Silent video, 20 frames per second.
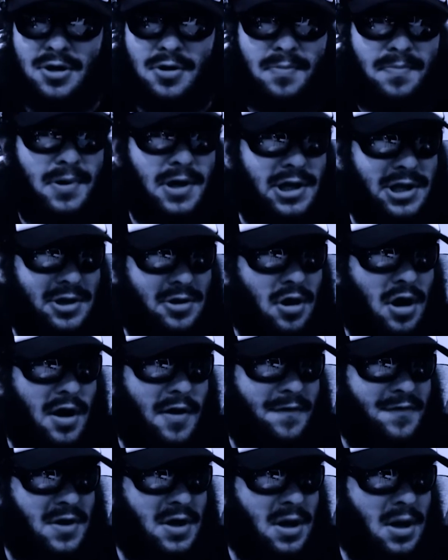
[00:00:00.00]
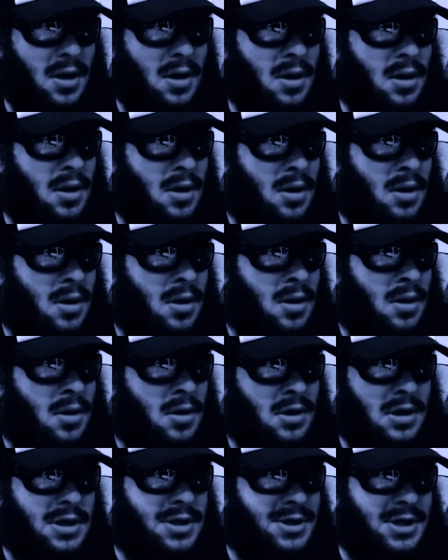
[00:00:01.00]
too pissed off to
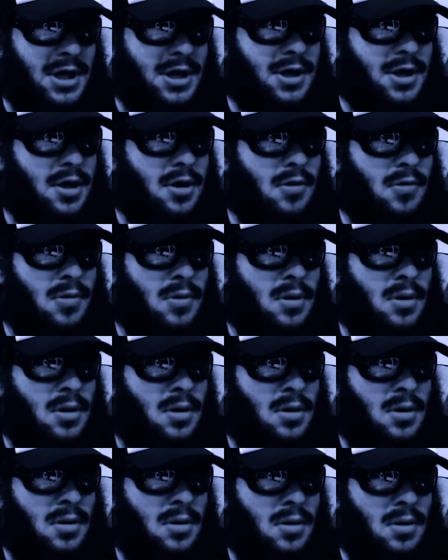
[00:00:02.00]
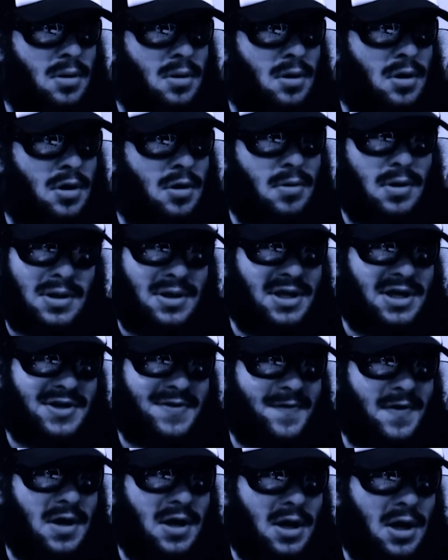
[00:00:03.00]
continue with this
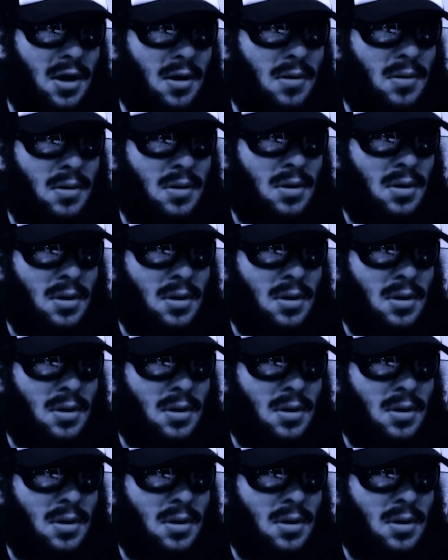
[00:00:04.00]
video.